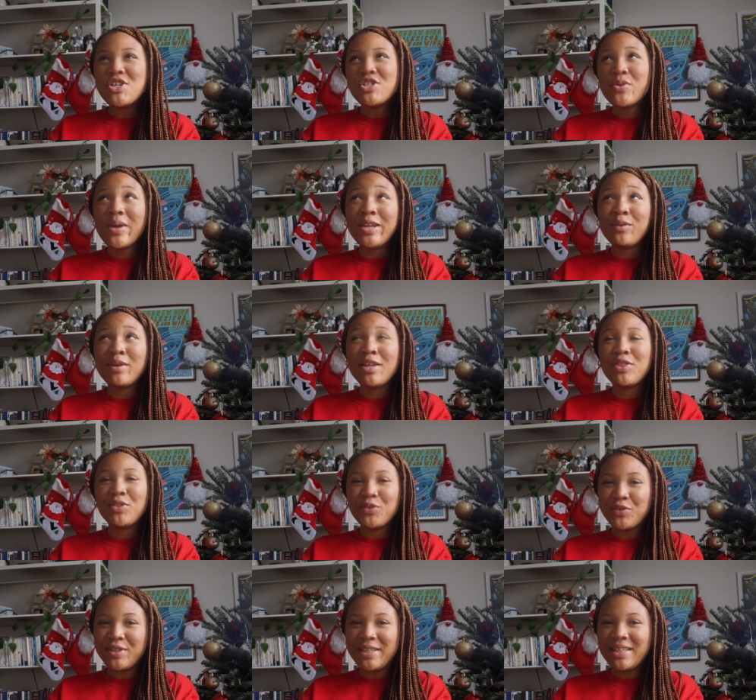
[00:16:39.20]

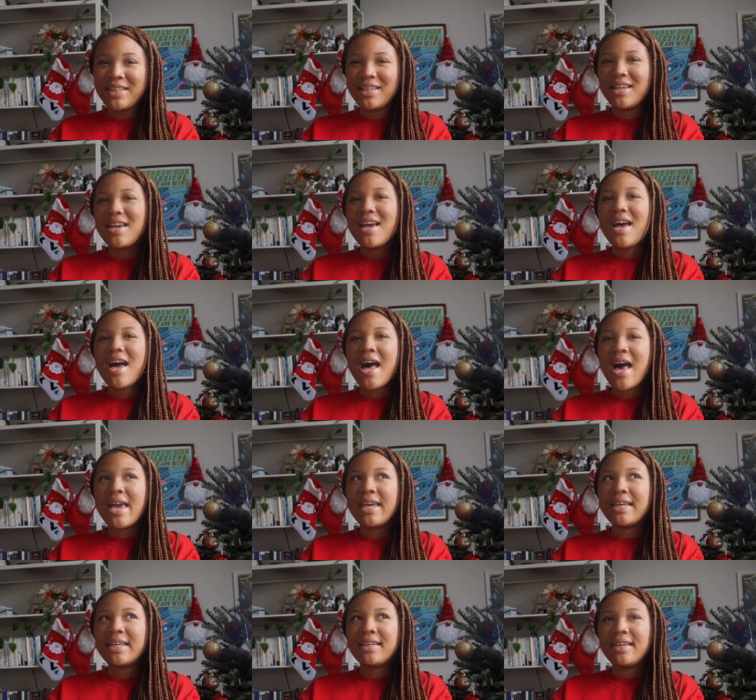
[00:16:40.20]
2023,
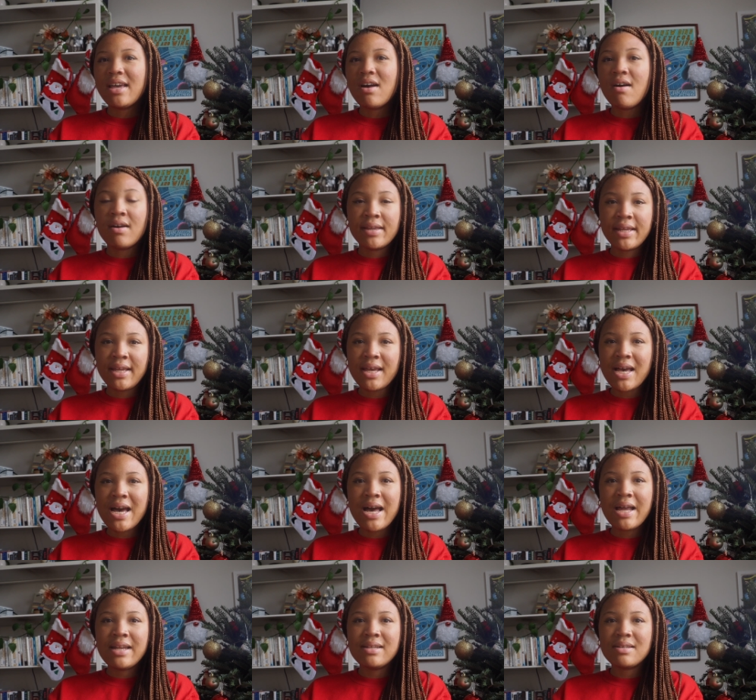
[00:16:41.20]
I can get on it
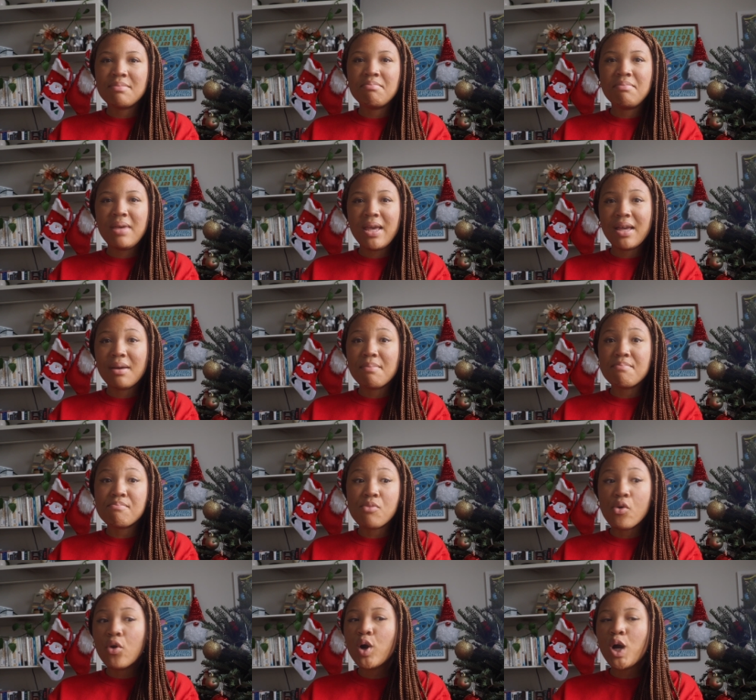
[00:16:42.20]
and make
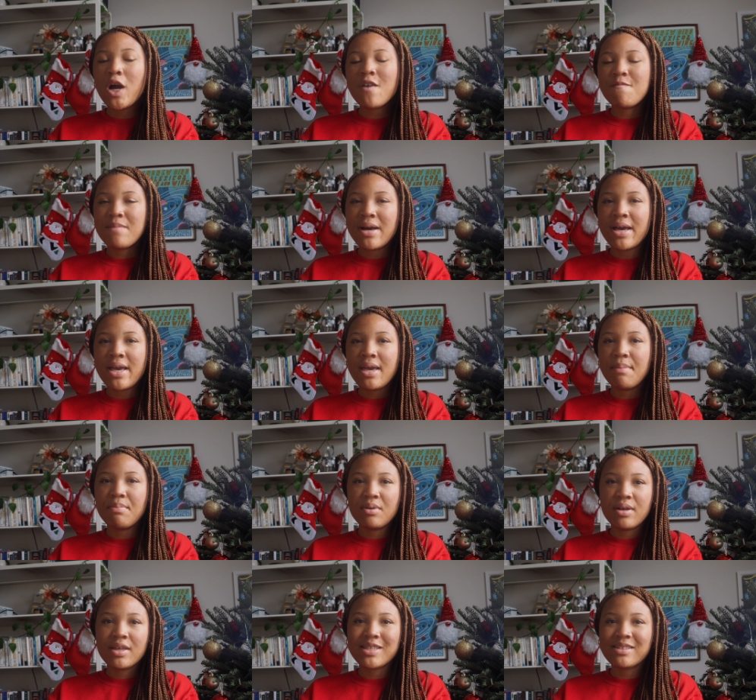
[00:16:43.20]
more of my
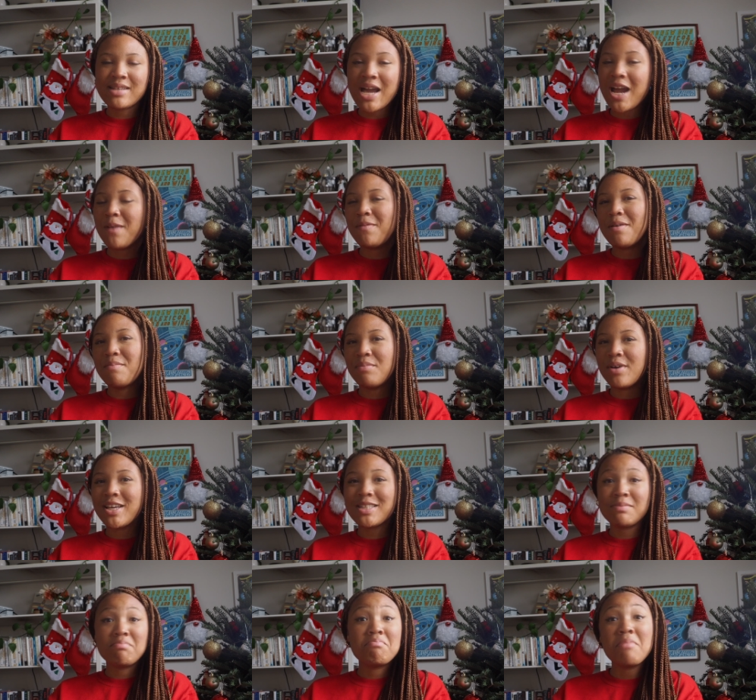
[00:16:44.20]
books Caribbean
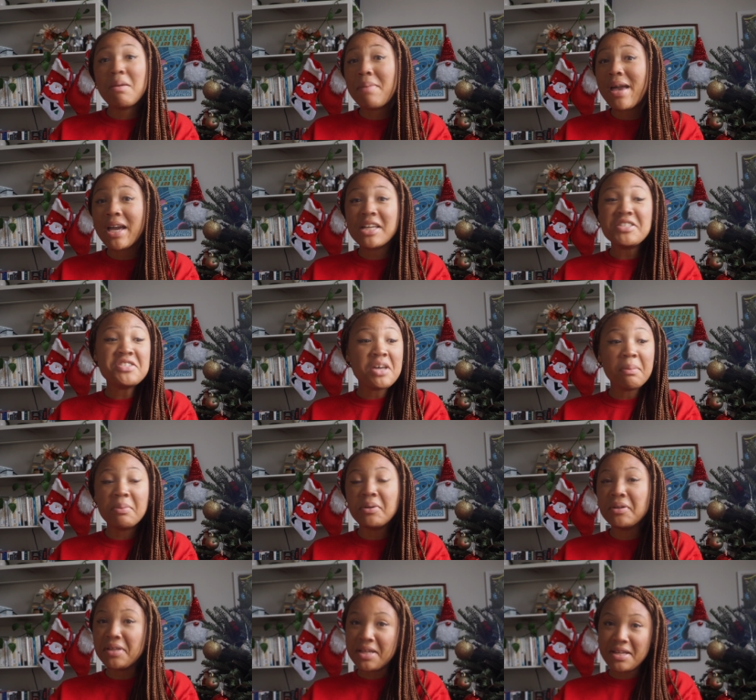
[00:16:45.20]
books. Maybe I can
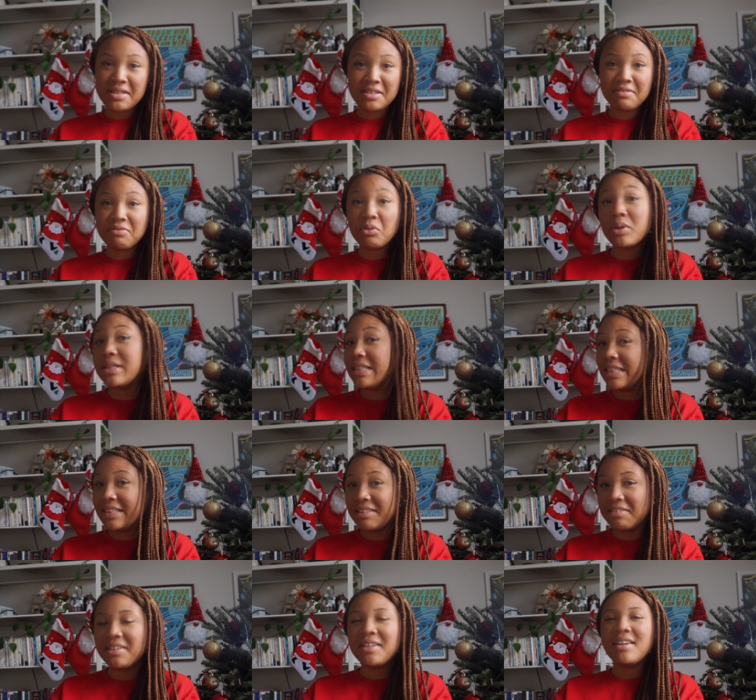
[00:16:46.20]
double it to
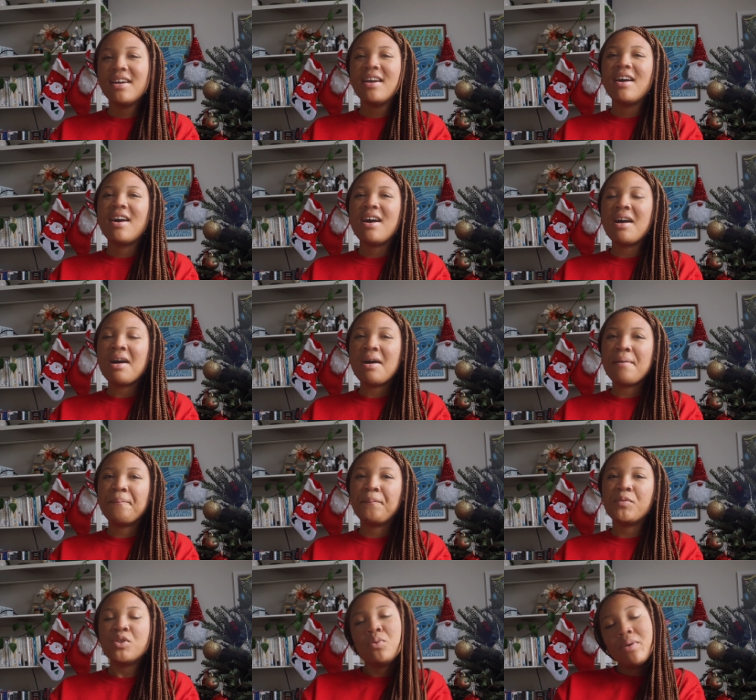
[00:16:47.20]

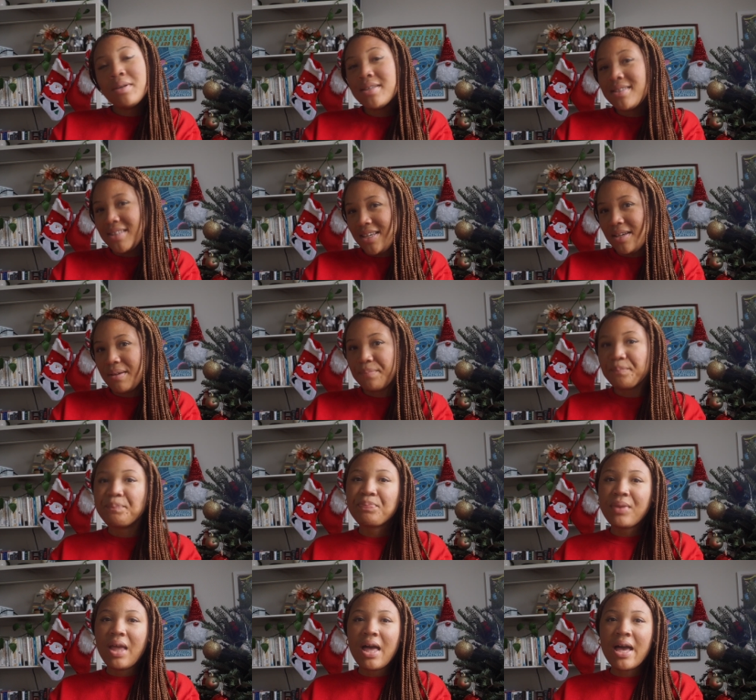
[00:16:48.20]
14. So we'll see.
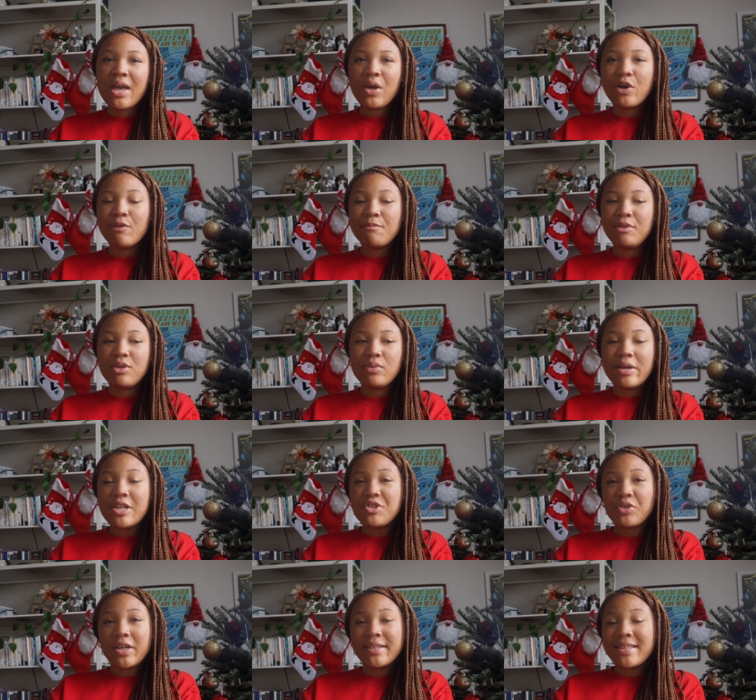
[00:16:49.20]
I hope you
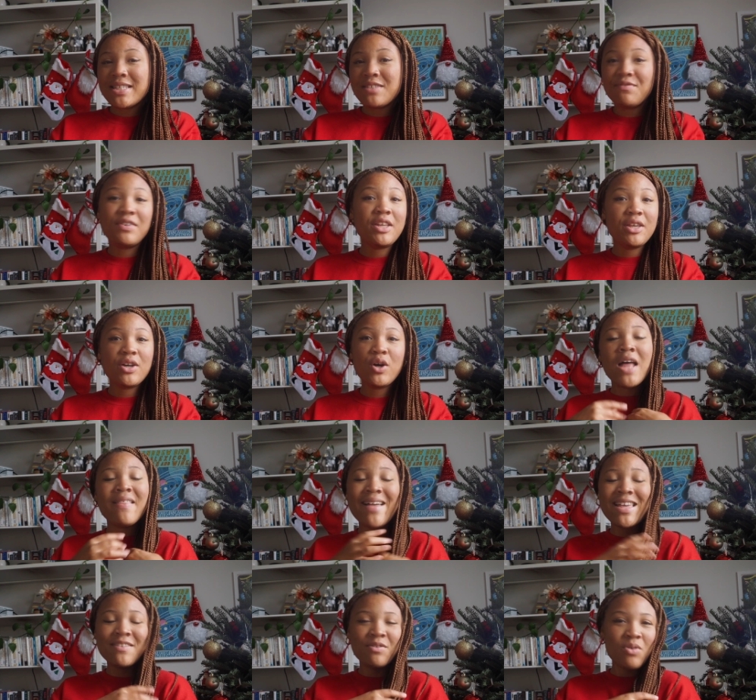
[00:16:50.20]
enjoyed this video.
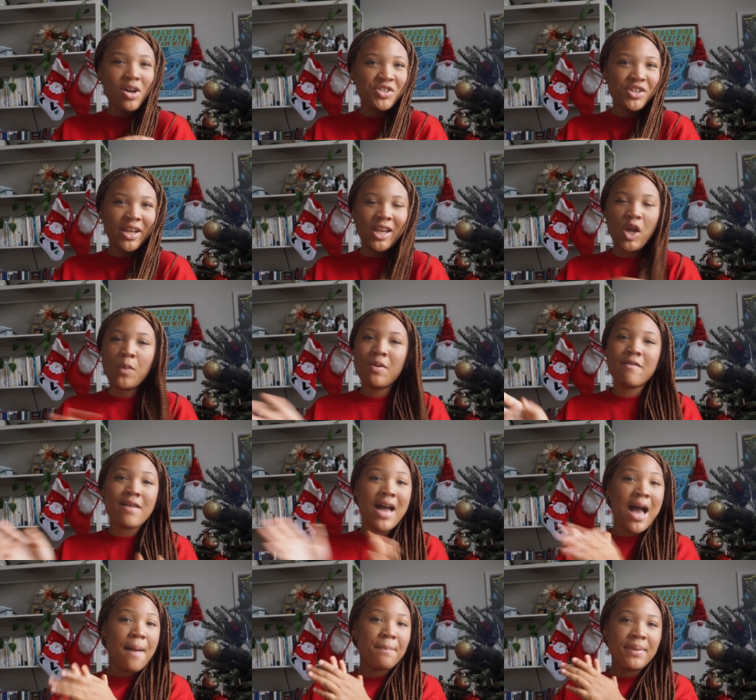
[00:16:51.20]
Thanks for watching, and I hope you have
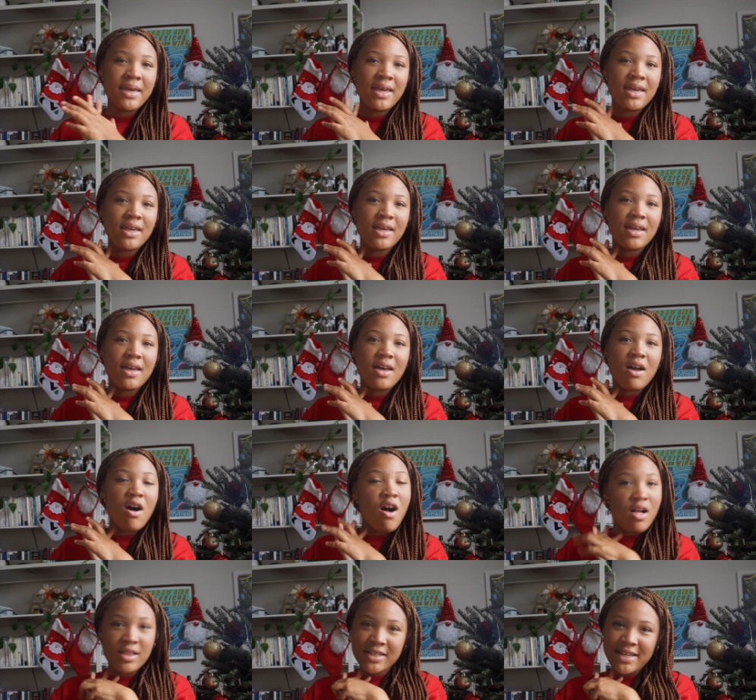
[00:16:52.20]
a happy
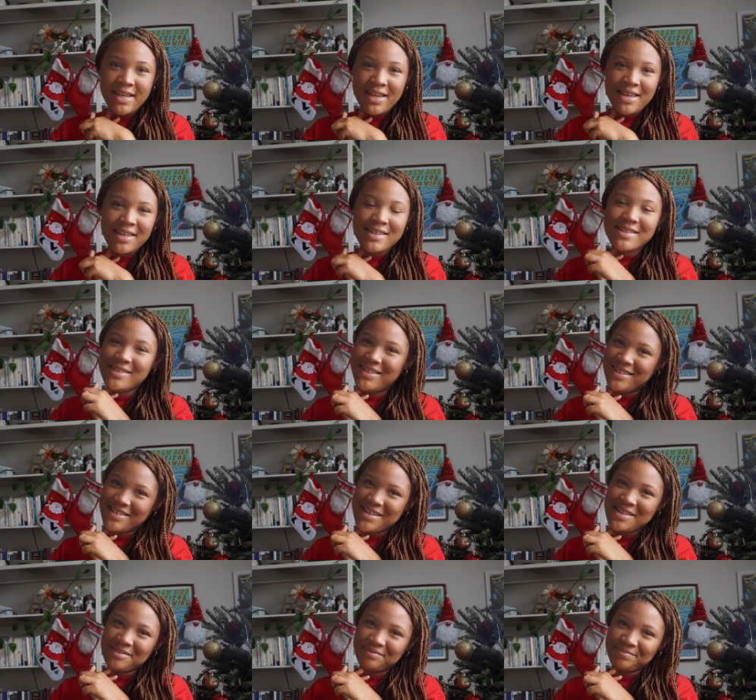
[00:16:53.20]
holiday
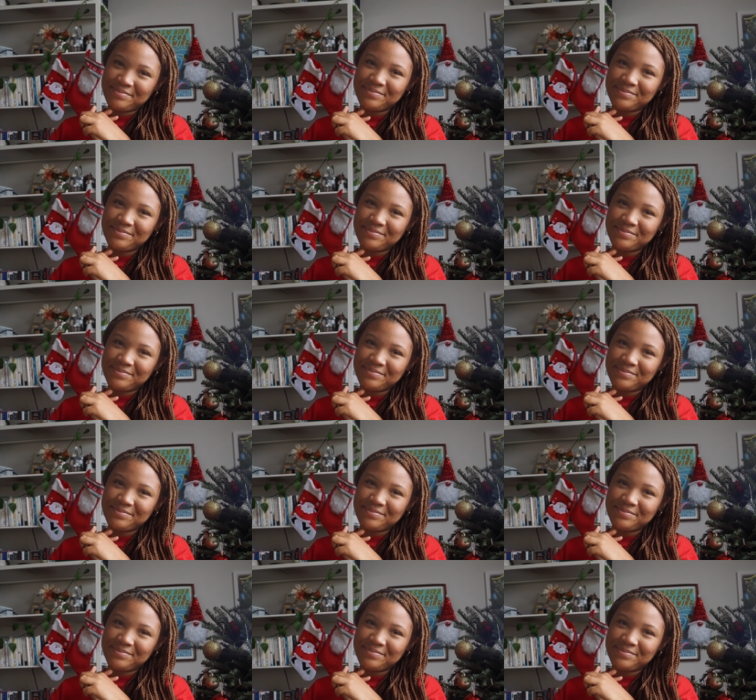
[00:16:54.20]
season.